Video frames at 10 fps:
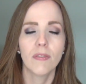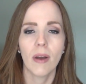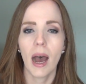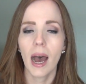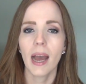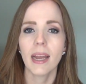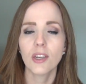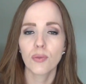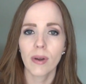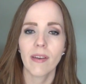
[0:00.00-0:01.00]
high
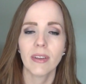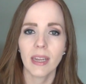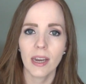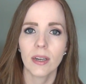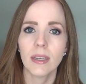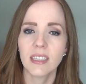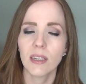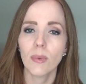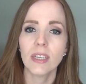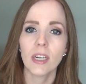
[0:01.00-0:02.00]
traffic areas
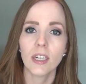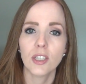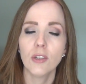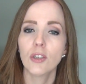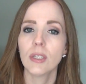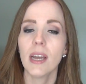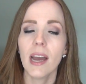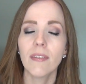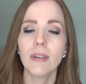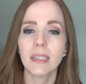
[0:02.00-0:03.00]
that we touch usually
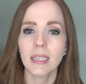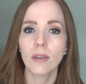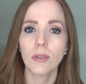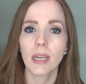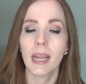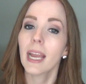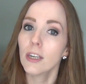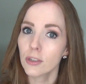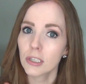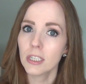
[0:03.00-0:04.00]
every single day,
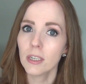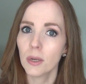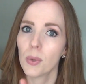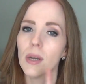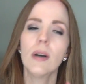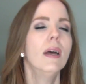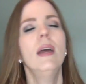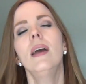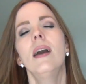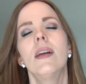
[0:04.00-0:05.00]
and your steering wheel.
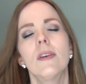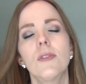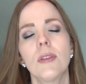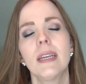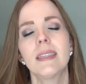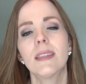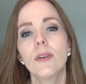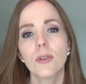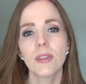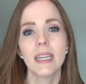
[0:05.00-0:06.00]
Those are things,
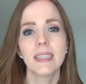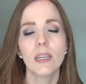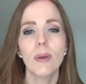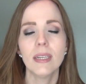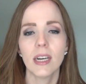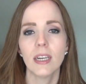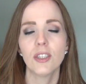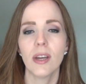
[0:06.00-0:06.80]
those are things that we touch